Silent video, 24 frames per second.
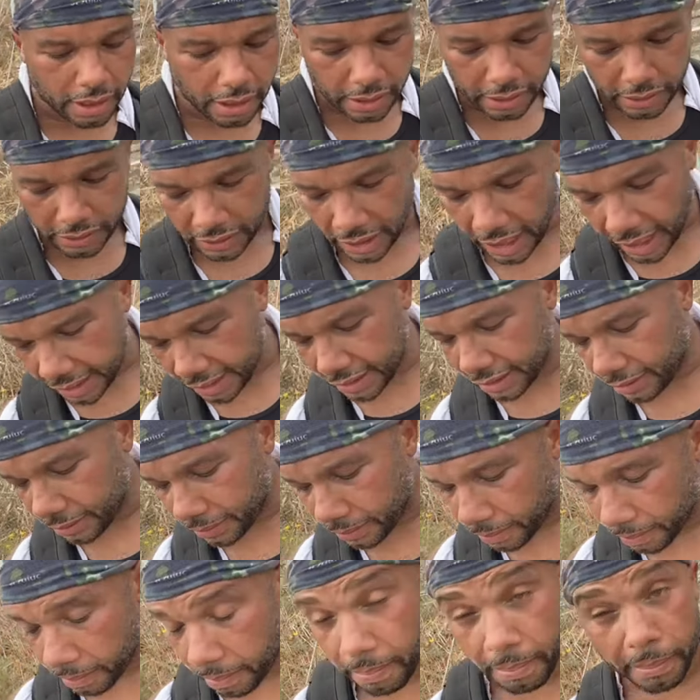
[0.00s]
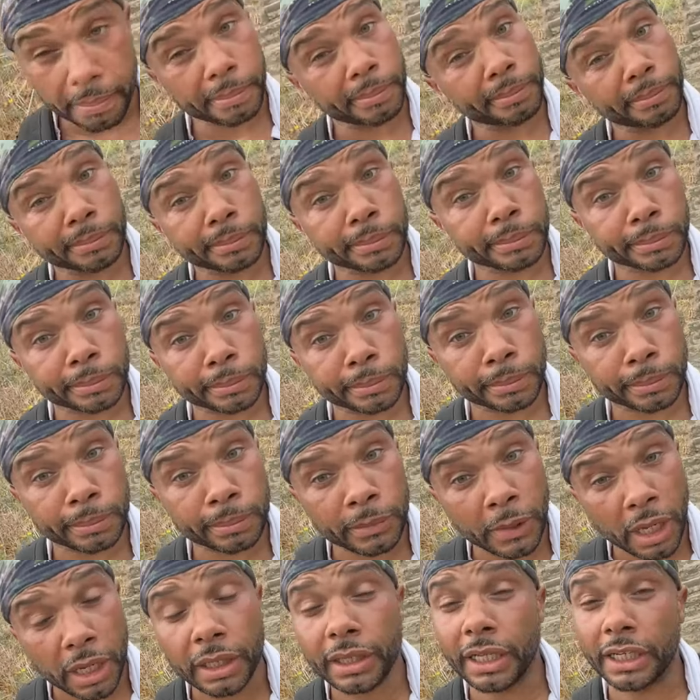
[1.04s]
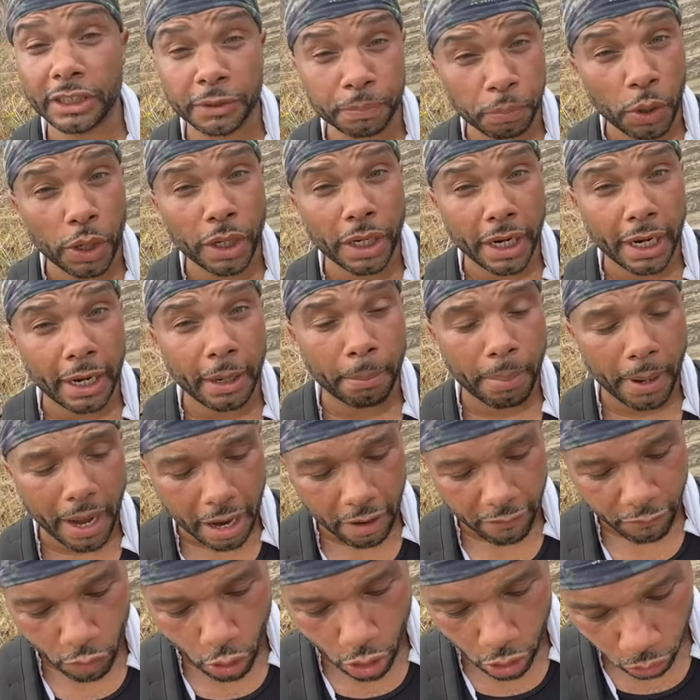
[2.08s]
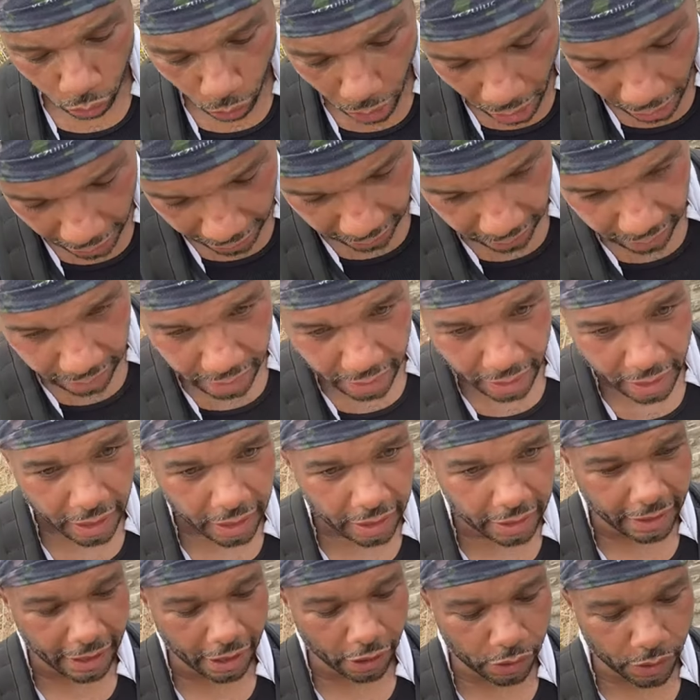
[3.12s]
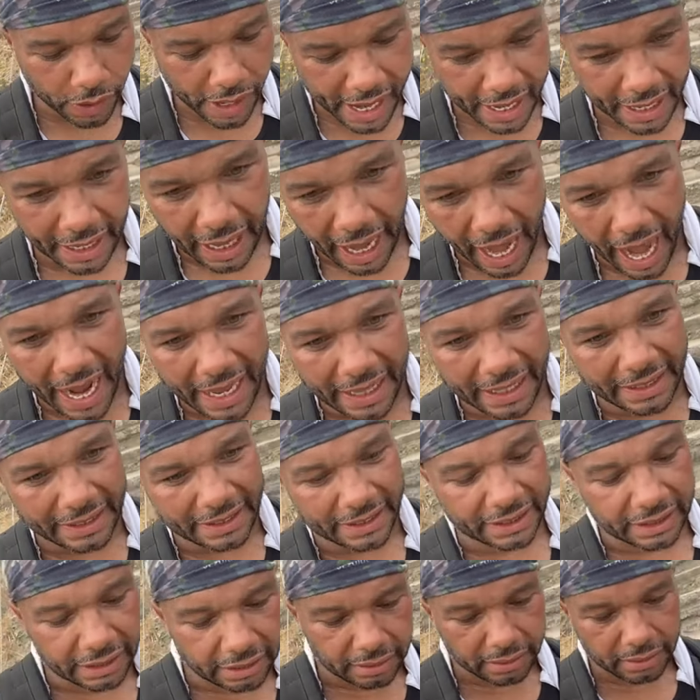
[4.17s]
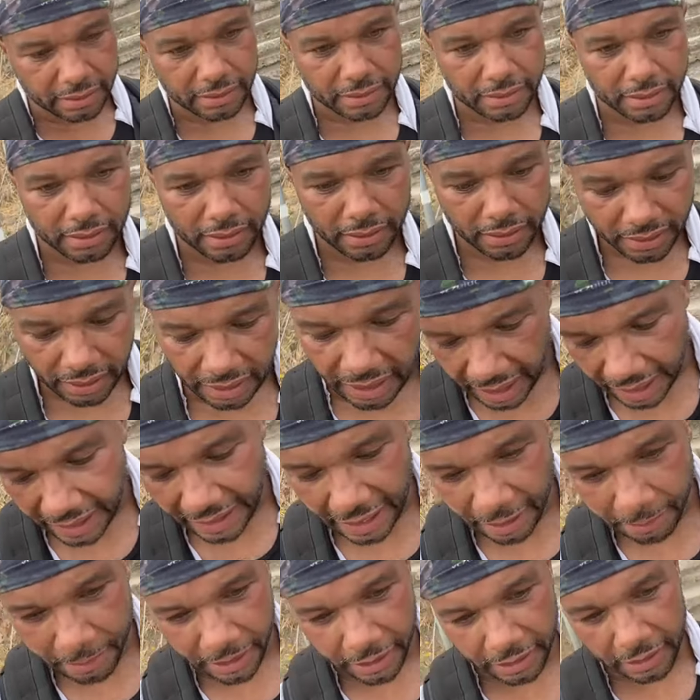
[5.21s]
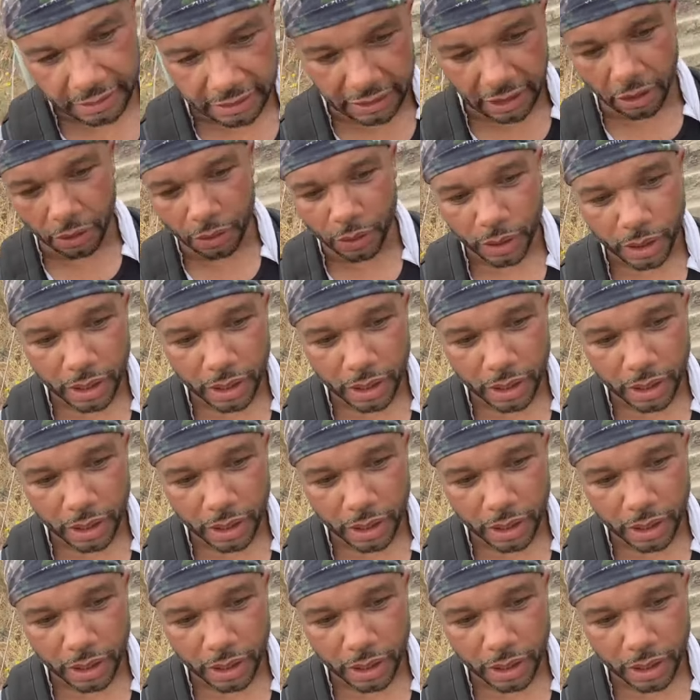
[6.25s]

China, they're spreading their empire far and wide. They're creating islands, God damn it. So